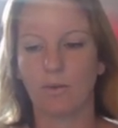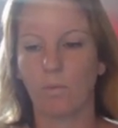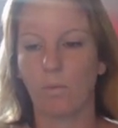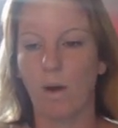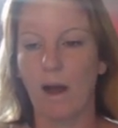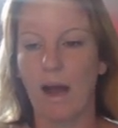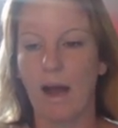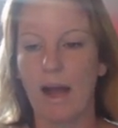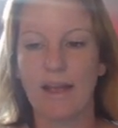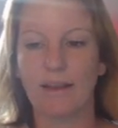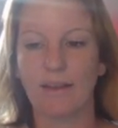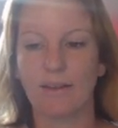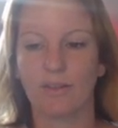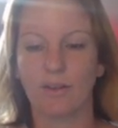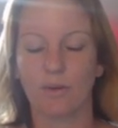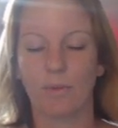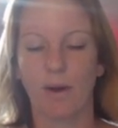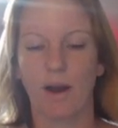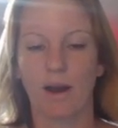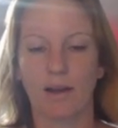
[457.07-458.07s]
Why?
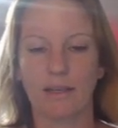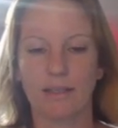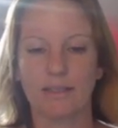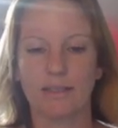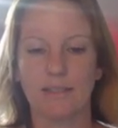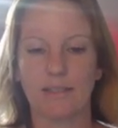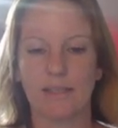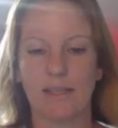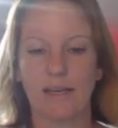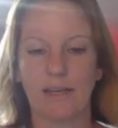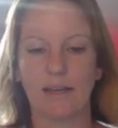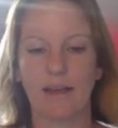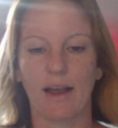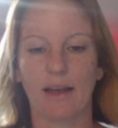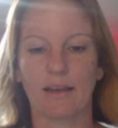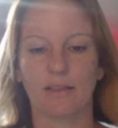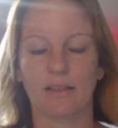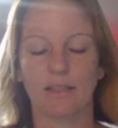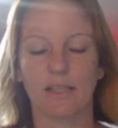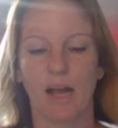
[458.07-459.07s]
The rock is sitting
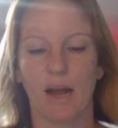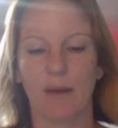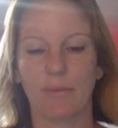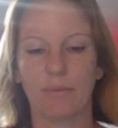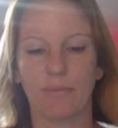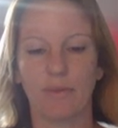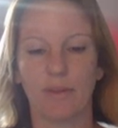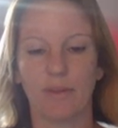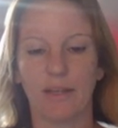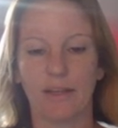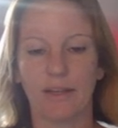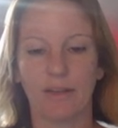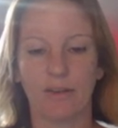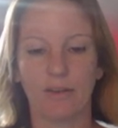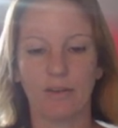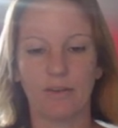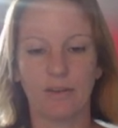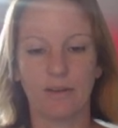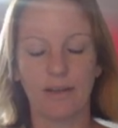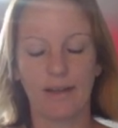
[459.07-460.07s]
at the top of the
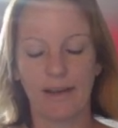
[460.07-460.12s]
hill.